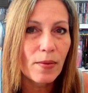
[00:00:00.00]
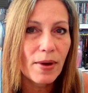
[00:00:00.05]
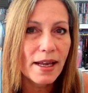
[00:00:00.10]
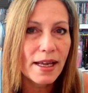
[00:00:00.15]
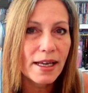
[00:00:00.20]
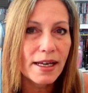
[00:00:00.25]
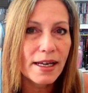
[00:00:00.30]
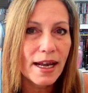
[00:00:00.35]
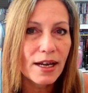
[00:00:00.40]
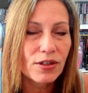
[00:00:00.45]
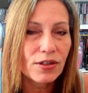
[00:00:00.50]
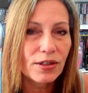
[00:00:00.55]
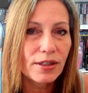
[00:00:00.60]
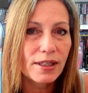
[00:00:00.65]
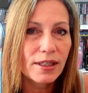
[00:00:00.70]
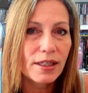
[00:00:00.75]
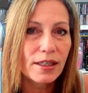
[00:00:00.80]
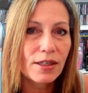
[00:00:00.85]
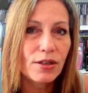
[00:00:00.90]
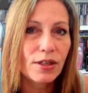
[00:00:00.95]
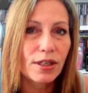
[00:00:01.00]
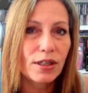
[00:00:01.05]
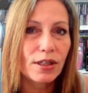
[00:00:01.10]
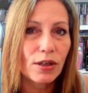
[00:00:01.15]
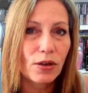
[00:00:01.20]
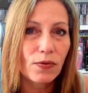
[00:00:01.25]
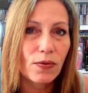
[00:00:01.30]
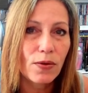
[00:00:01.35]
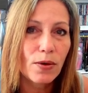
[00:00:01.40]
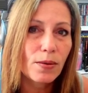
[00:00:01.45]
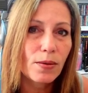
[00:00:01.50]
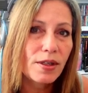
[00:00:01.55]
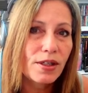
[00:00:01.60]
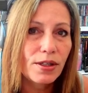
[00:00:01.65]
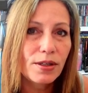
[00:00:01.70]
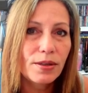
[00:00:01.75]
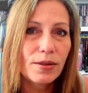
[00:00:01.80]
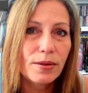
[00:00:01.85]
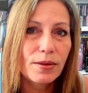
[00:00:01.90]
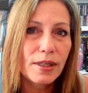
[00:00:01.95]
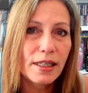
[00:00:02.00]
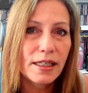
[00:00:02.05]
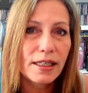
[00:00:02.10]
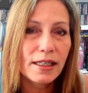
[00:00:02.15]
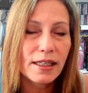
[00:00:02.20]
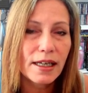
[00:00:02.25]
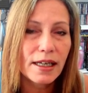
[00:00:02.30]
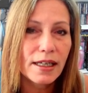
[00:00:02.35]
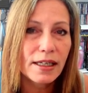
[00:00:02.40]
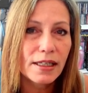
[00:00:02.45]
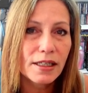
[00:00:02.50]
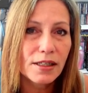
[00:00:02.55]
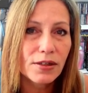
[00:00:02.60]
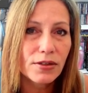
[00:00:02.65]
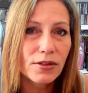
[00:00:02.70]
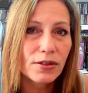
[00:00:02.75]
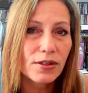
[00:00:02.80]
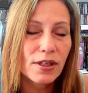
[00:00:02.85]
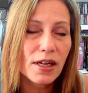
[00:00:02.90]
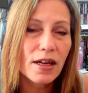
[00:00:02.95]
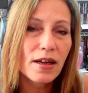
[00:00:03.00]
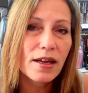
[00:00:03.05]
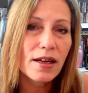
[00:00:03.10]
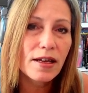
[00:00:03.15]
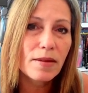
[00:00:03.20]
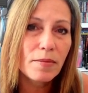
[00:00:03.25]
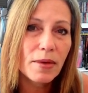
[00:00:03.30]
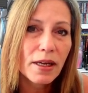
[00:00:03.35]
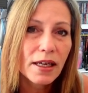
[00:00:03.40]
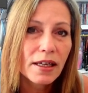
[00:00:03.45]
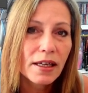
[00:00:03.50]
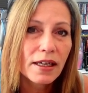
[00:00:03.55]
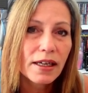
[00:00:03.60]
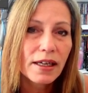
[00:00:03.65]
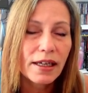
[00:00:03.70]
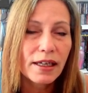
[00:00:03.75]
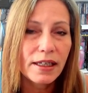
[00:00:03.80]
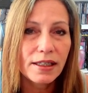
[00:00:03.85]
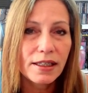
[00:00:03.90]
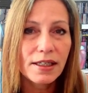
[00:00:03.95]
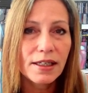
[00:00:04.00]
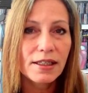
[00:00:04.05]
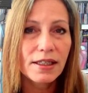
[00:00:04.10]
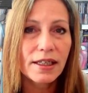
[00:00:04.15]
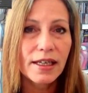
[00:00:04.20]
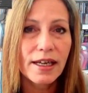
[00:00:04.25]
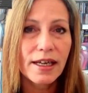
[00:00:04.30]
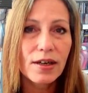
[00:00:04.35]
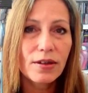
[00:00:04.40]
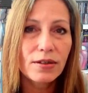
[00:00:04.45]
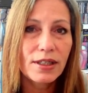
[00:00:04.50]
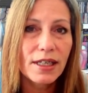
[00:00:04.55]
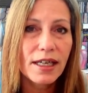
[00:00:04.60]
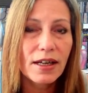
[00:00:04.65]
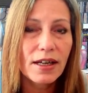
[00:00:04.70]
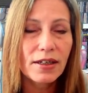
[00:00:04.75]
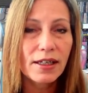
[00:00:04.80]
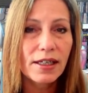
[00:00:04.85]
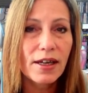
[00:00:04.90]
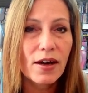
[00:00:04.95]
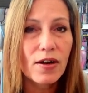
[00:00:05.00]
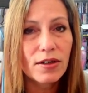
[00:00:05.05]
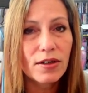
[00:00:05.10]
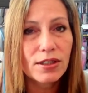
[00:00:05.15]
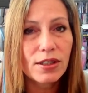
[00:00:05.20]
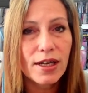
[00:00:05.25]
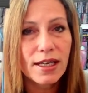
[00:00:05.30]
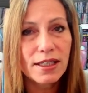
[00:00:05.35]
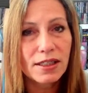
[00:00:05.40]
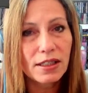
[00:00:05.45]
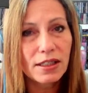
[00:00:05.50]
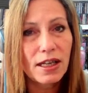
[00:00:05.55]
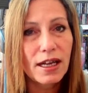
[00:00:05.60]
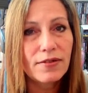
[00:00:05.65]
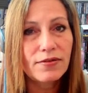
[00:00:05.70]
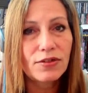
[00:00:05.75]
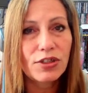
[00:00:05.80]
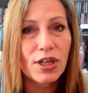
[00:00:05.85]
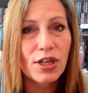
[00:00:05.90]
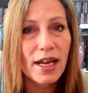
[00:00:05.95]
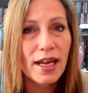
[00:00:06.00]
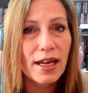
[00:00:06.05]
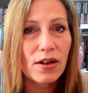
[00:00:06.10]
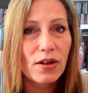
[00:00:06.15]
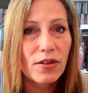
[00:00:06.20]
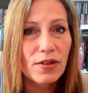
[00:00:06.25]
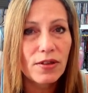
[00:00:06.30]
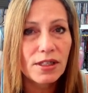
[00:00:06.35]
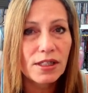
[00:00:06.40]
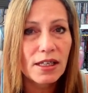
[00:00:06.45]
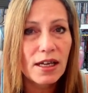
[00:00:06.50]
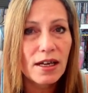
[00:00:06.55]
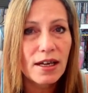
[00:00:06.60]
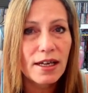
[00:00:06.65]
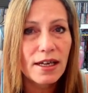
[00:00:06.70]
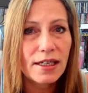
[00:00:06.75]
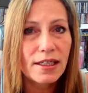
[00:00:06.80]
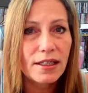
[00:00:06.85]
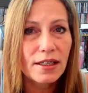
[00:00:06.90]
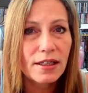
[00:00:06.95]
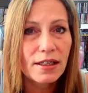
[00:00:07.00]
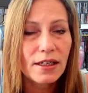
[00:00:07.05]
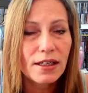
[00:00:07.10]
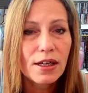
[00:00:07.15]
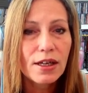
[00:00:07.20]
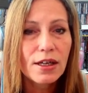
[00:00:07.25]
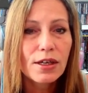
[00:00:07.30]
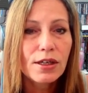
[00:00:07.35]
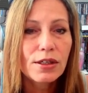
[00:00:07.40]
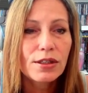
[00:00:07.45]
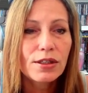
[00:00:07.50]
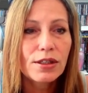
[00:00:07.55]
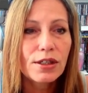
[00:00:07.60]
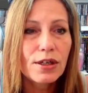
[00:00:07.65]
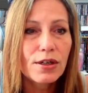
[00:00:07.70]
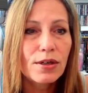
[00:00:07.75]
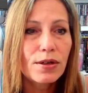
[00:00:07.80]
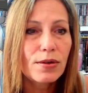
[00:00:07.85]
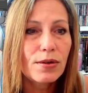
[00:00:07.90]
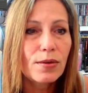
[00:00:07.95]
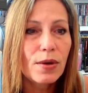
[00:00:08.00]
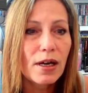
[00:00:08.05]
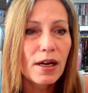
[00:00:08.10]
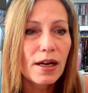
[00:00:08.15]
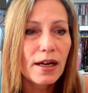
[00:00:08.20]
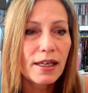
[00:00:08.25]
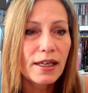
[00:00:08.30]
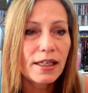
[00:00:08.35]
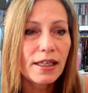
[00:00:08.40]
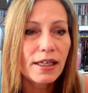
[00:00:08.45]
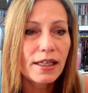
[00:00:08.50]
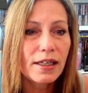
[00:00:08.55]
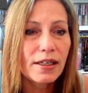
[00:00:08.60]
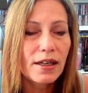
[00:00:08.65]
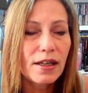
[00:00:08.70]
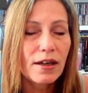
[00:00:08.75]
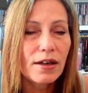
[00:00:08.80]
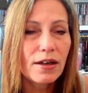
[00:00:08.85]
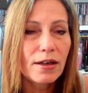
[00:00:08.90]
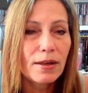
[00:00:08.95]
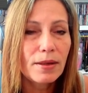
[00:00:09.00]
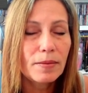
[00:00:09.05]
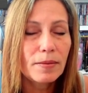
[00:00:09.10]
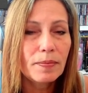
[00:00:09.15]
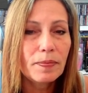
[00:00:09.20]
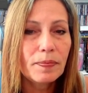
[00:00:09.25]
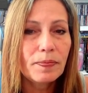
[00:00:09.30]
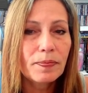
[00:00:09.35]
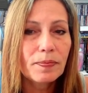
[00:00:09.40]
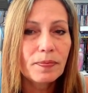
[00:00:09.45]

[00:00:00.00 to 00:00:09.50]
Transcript: way it actually, you can look forward to it at a certain time, and it does a countdown, and it also has a live chat on the side, so I can